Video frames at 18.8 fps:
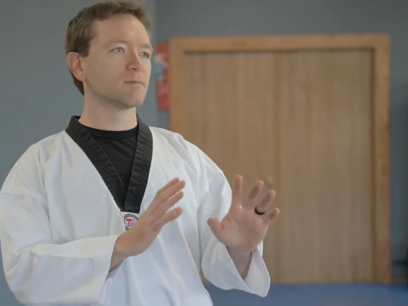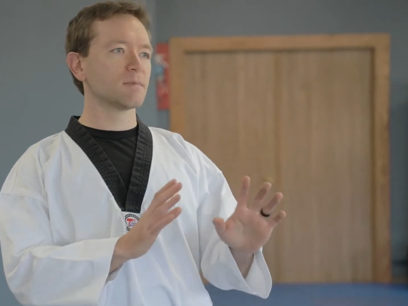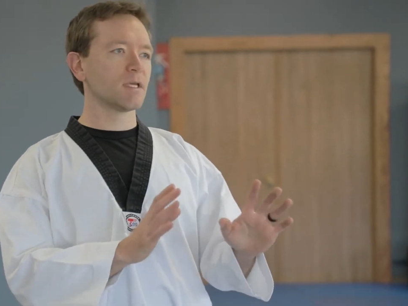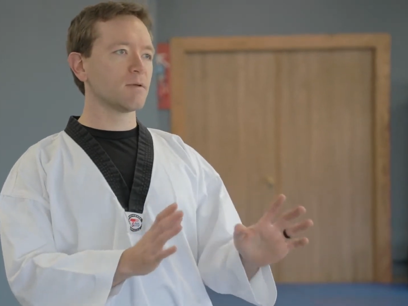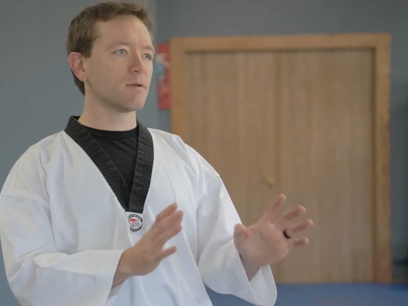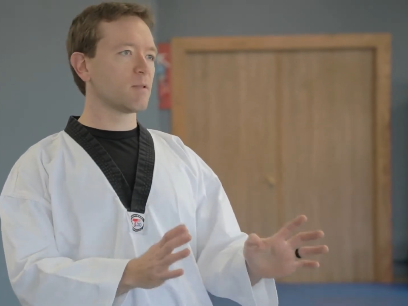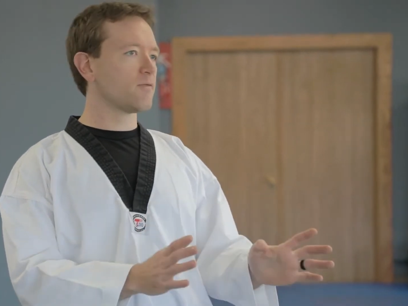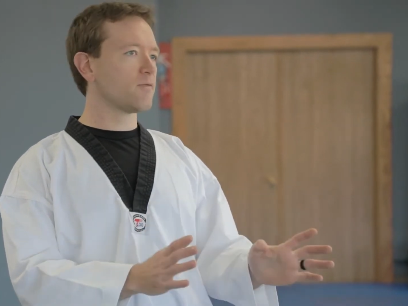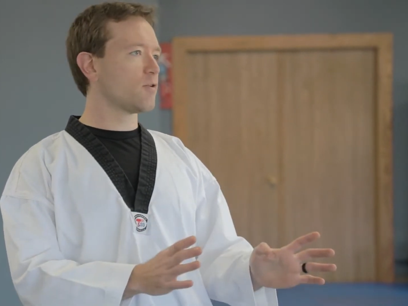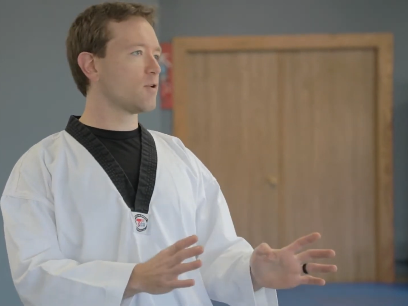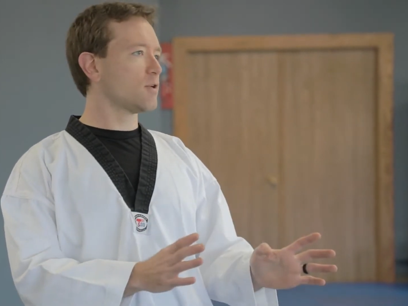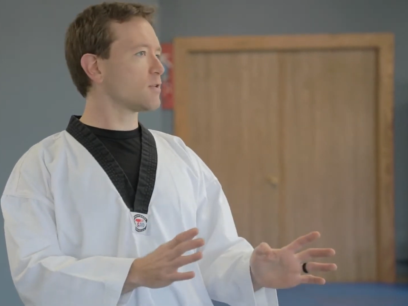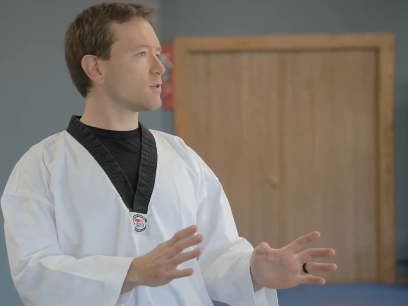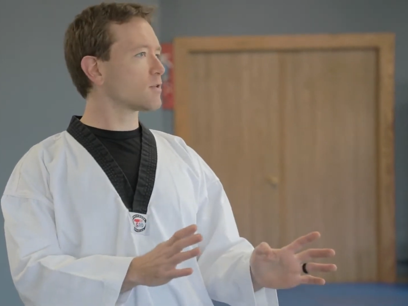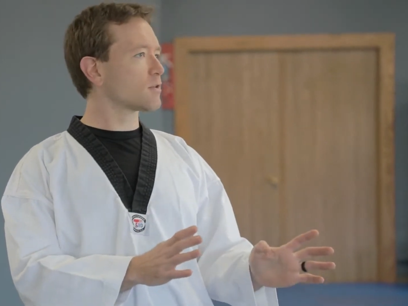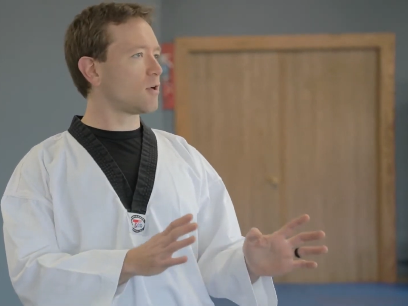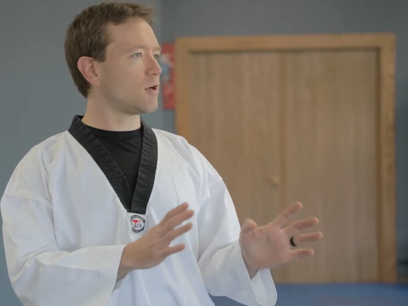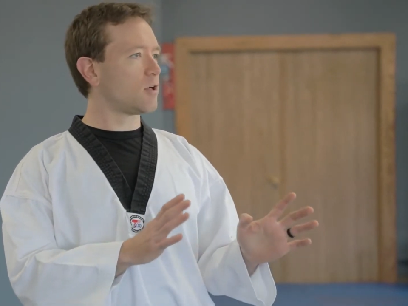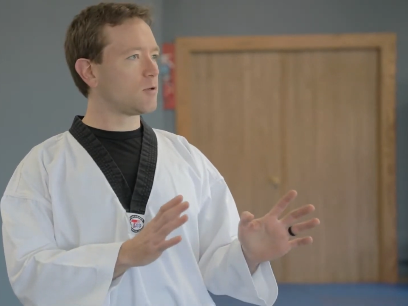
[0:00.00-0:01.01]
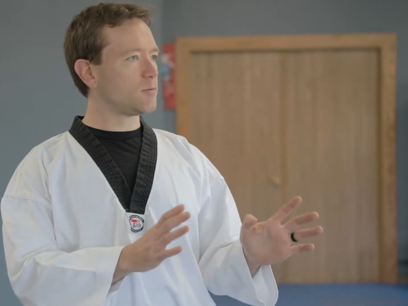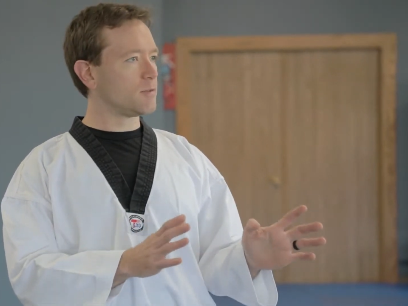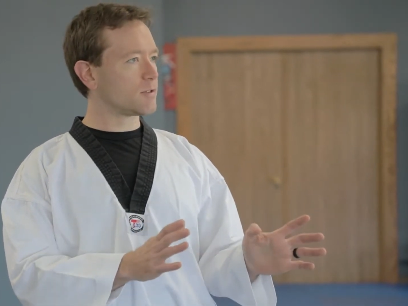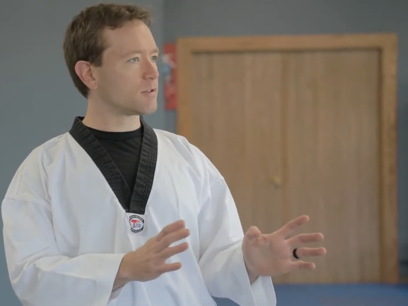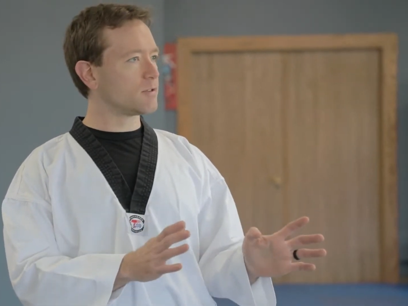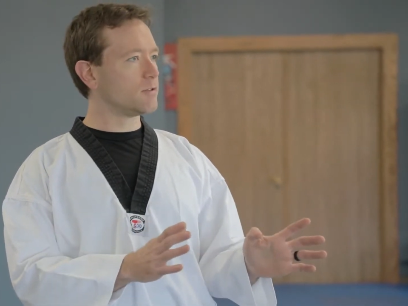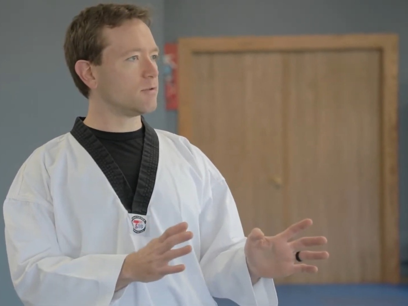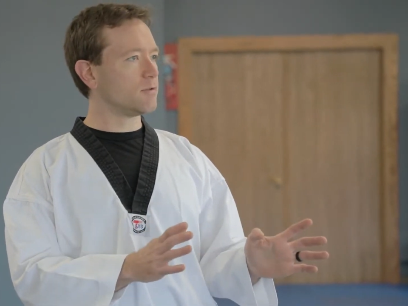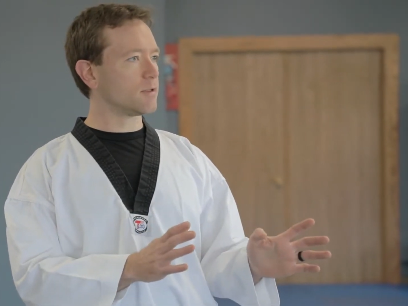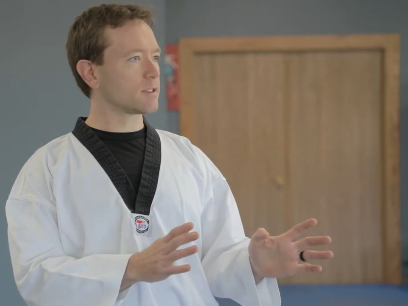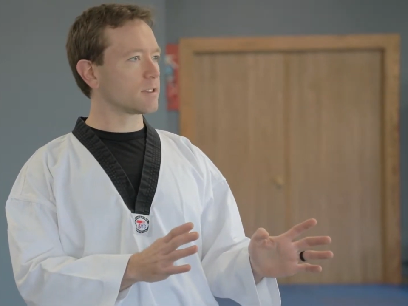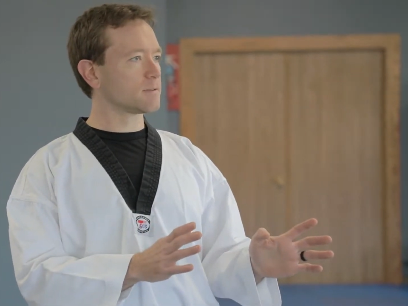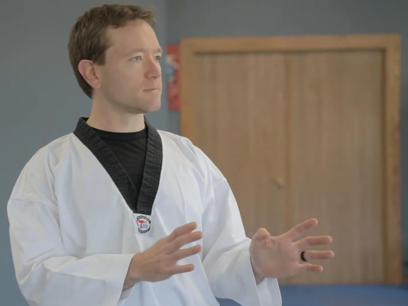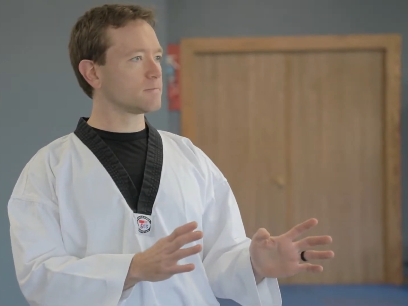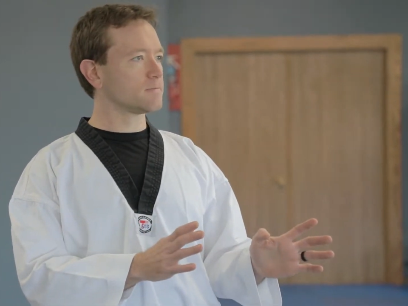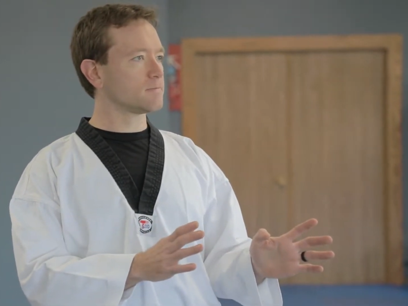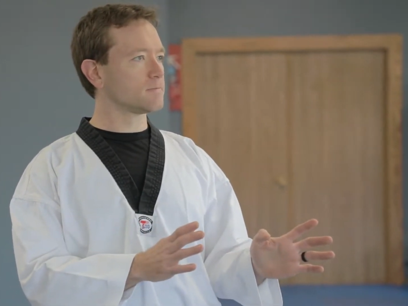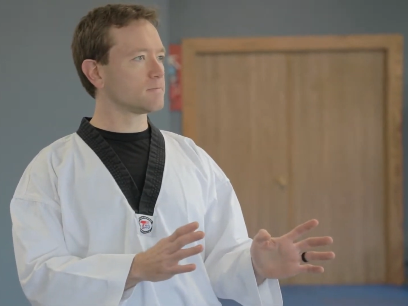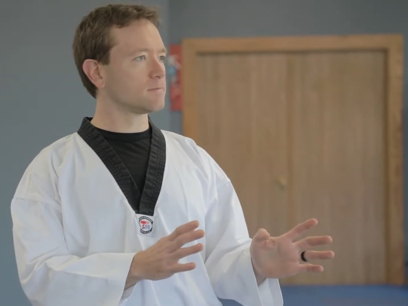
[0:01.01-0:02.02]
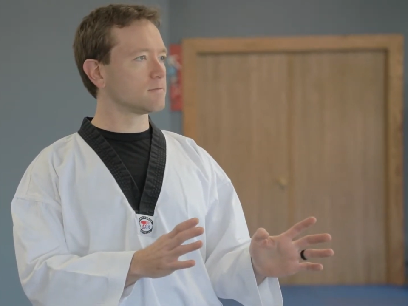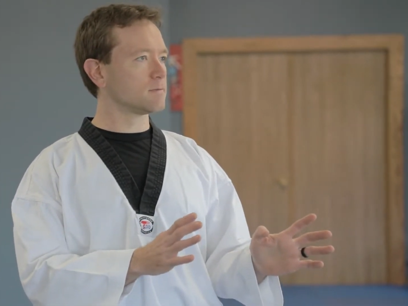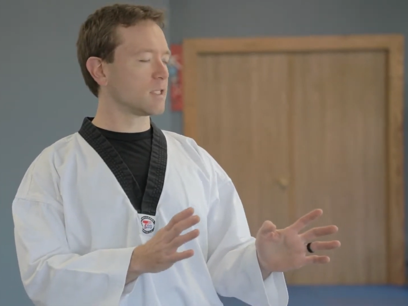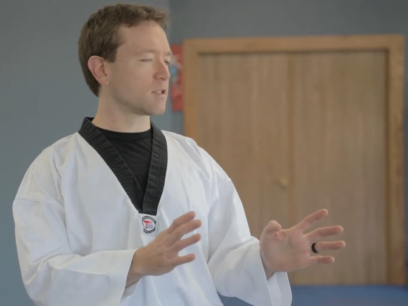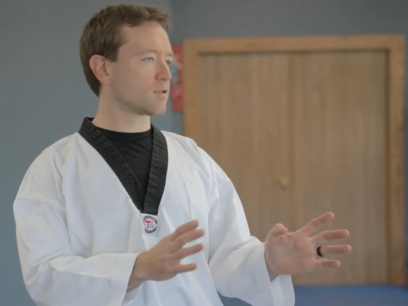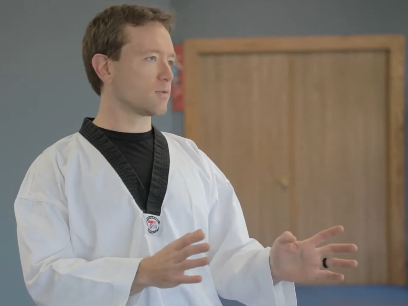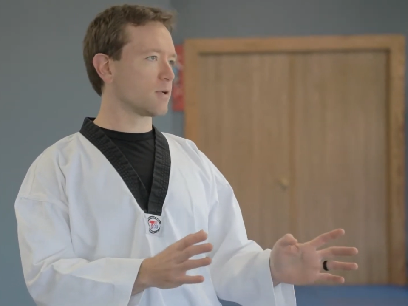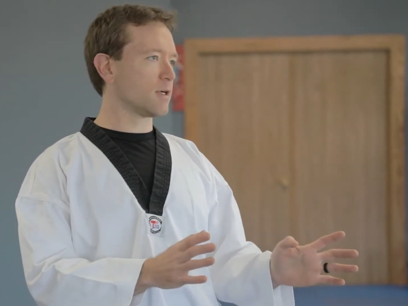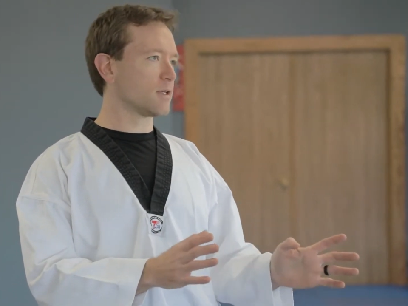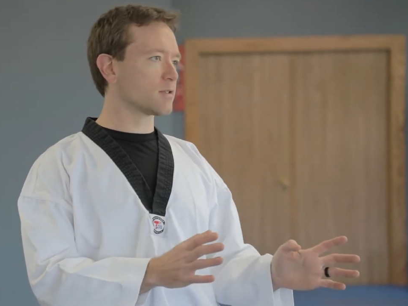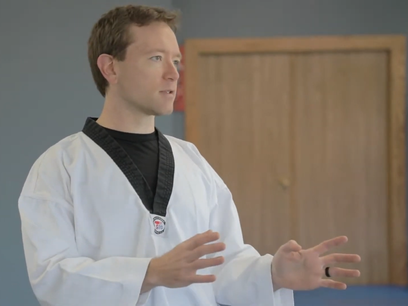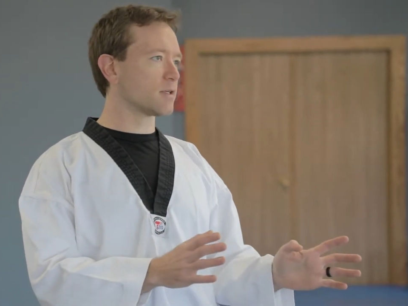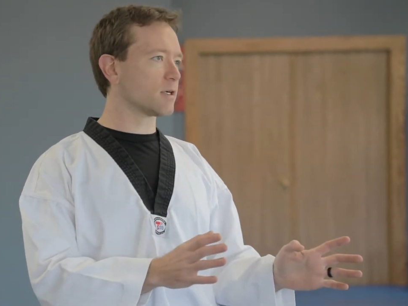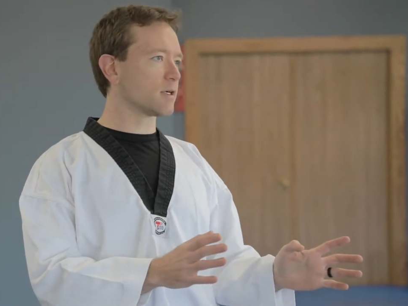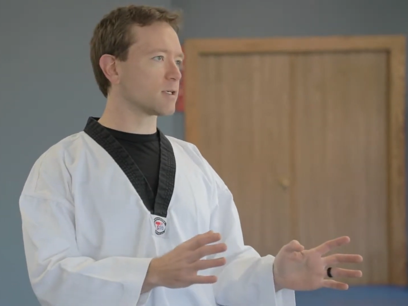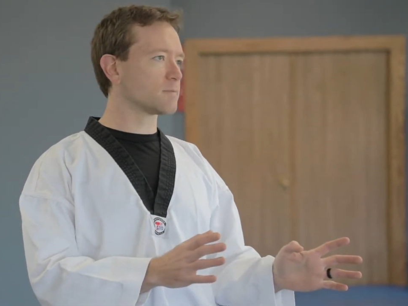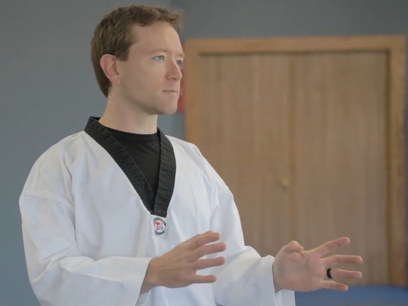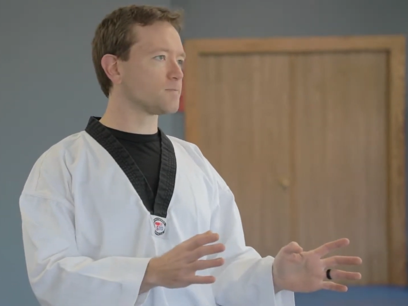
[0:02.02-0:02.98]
and my voice is calm and soothing, and that's where I start.